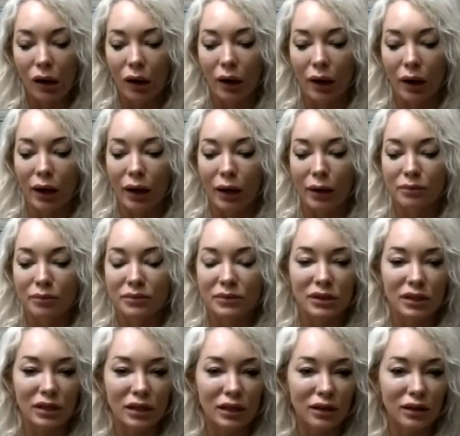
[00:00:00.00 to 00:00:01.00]
Um,
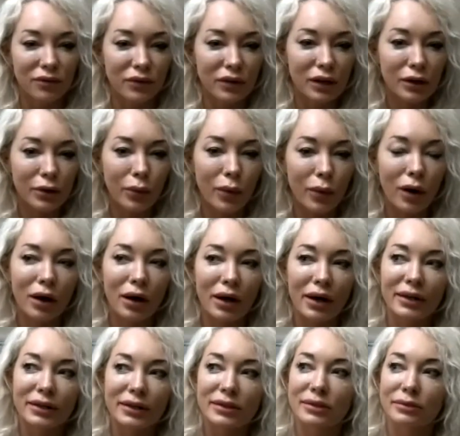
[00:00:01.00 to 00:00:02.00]
TV
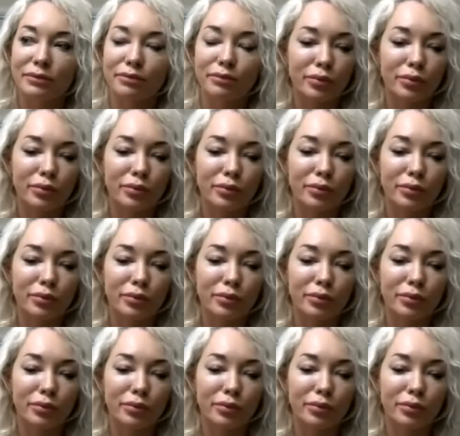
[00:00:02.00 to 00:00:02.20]
wise,